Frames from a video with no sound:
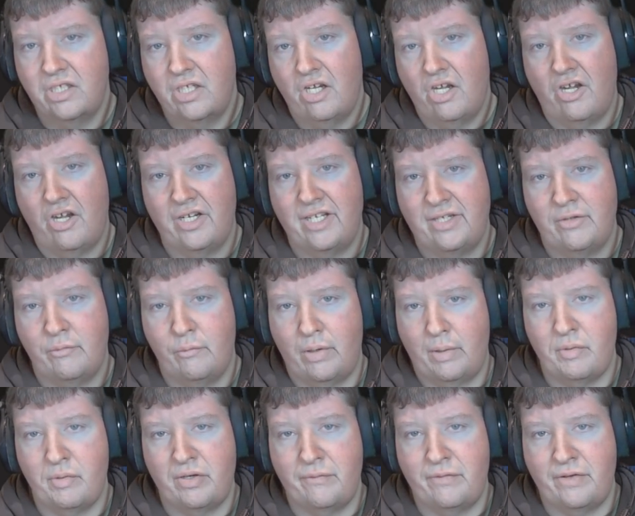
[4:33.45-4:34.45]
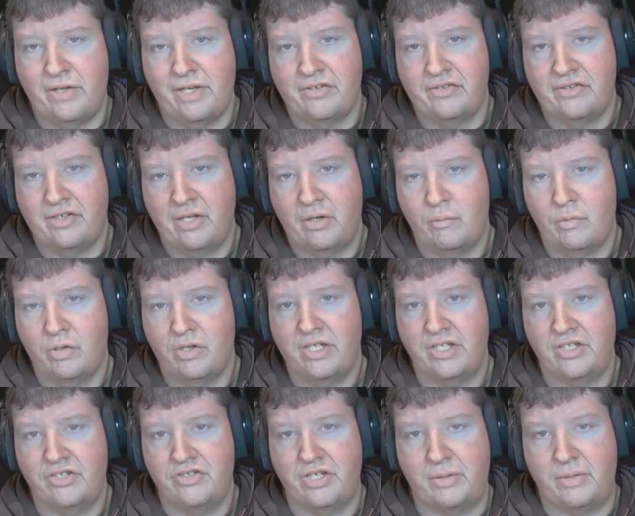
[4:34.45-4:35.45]
On-hit weapon effects now work in
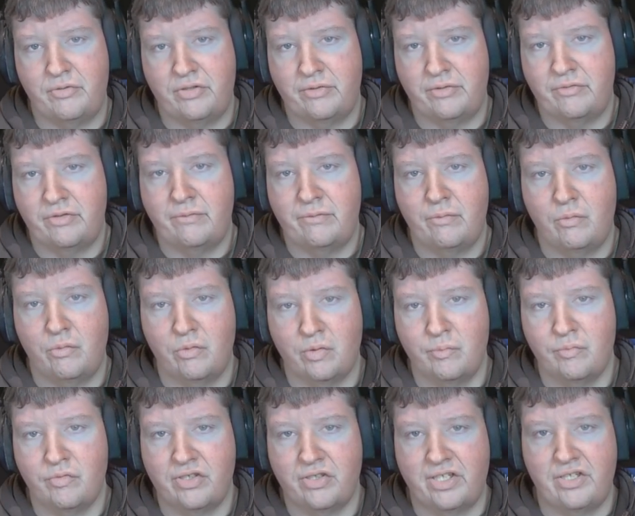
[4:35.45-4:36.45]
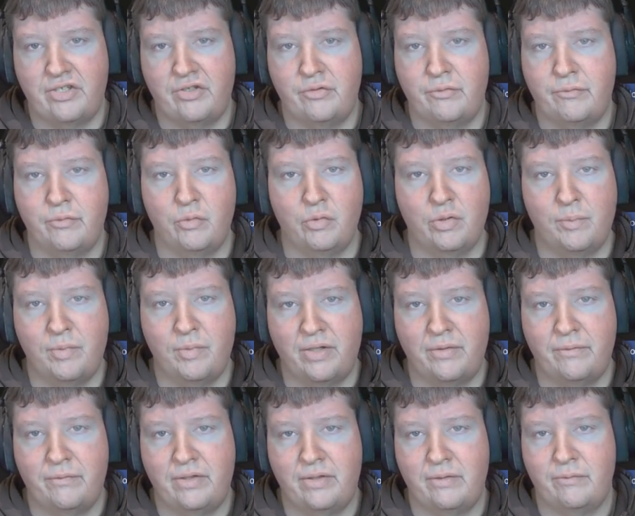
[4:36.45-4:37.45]
shapeshifted forms, letting you fully
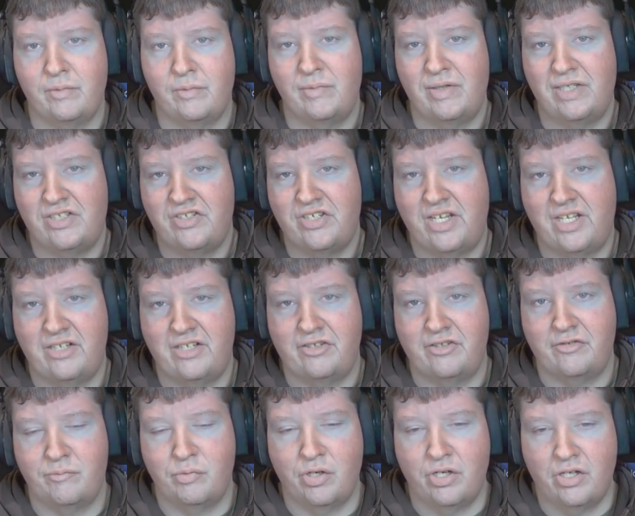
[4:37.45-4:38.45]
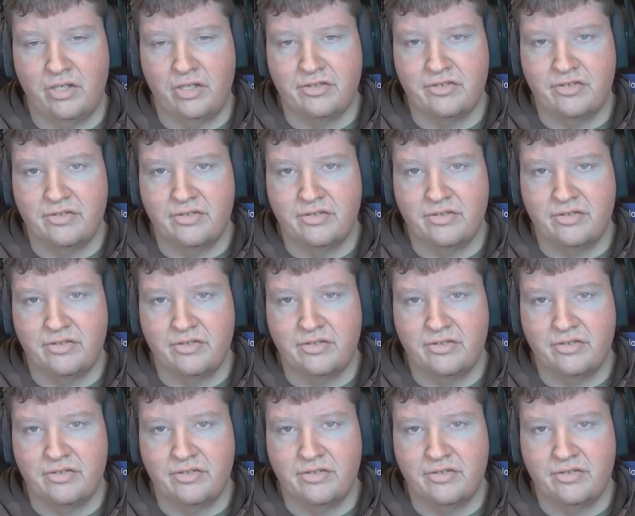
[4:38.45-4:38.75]
benefit from enchants and procs,